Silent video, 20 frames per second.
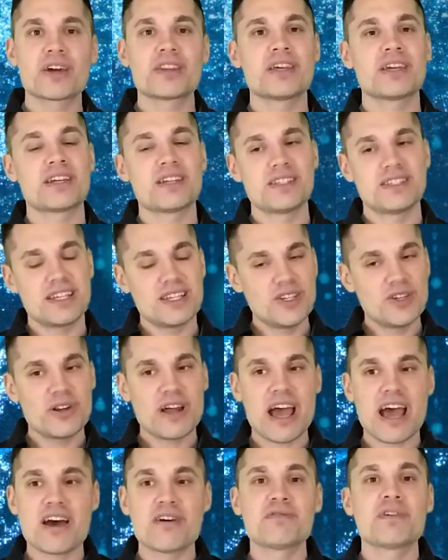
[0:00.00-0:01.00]
They continue to
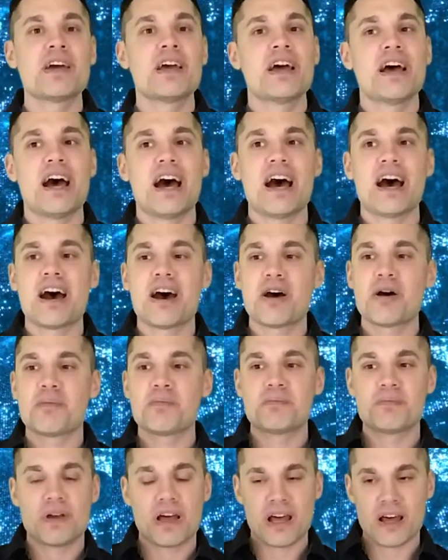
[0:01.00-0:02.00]
have
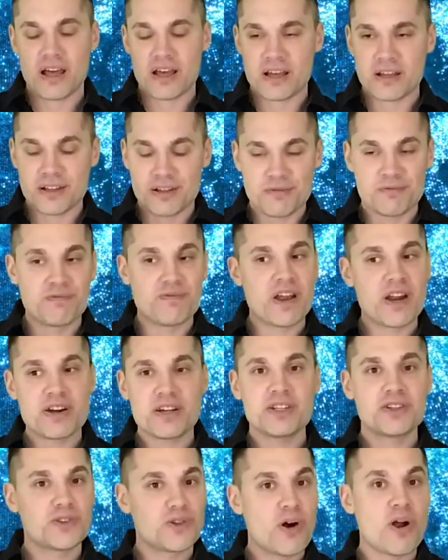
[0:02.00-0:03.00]
um, a,
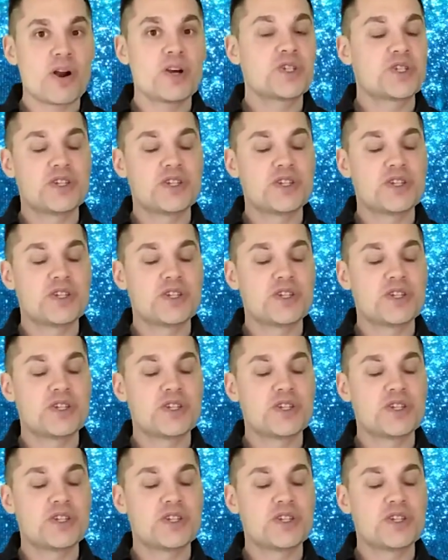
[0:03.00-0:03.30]
very large